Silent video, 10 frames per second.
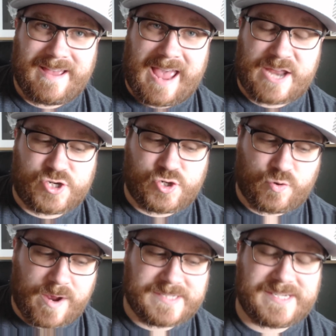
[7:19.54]
and
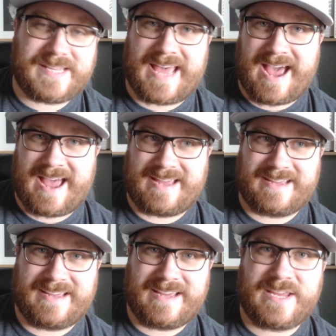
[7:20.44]
trust that
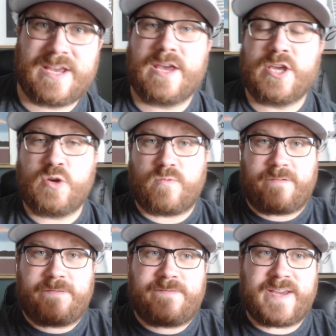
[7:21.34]
you will
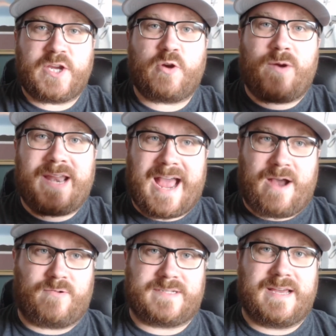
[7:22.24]
figure it
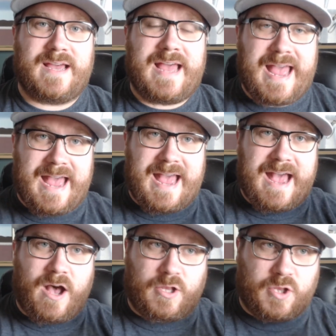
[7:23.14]
out
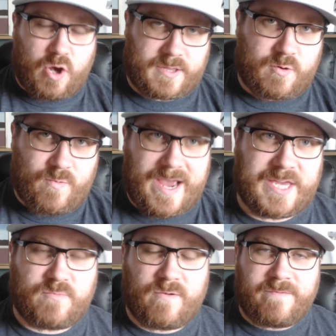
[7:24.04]
along the way.
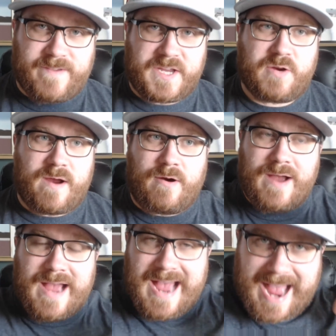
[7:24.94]
You will figure out
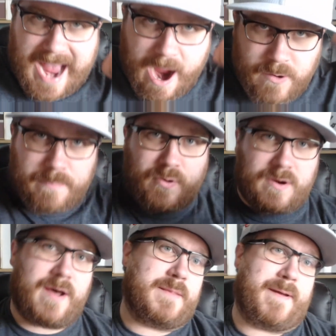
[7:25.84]
how to put
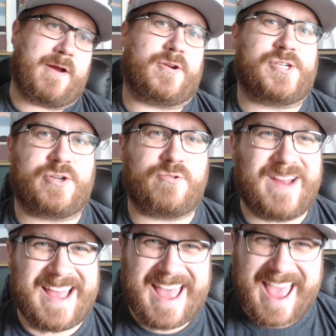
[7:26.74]
on the parachute
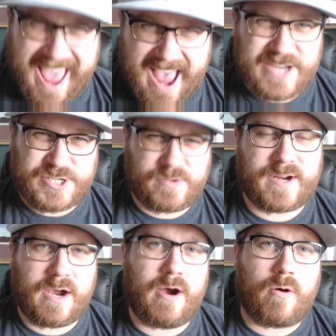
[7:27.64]
as you
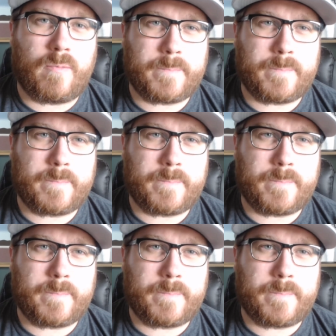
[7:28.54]
go,